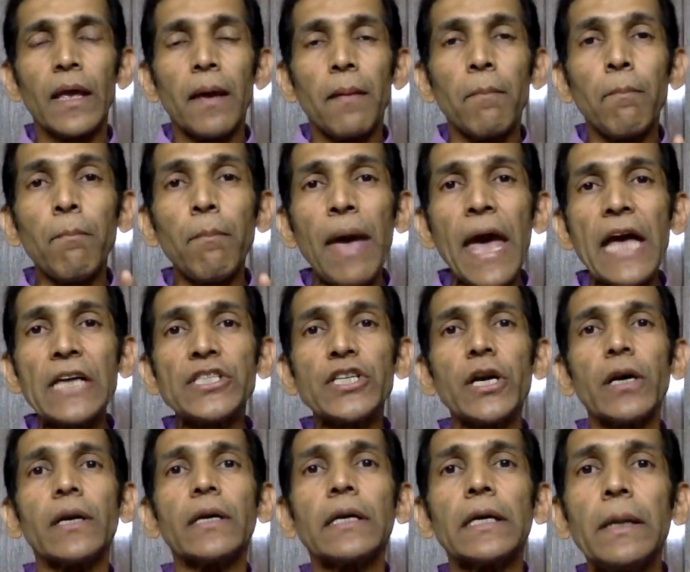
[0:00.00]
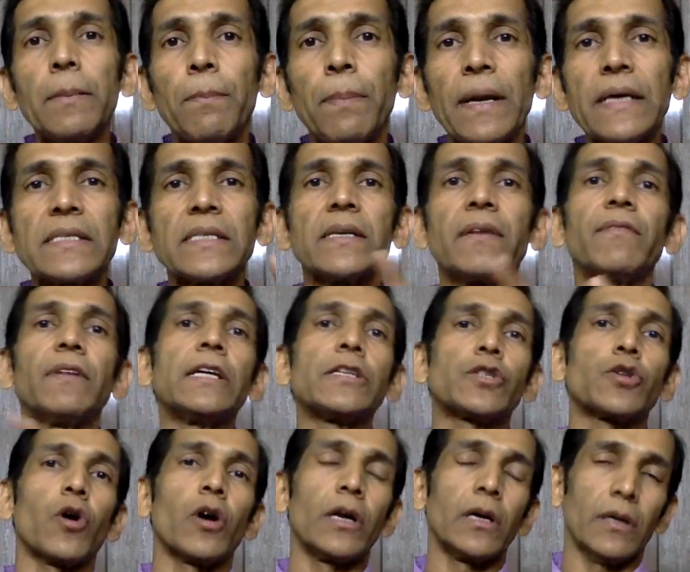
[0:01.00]
major depressive
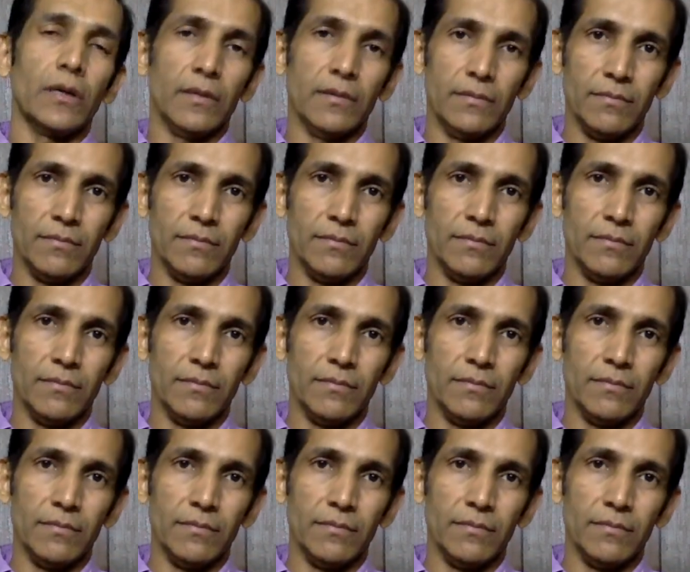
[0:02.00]
disorder,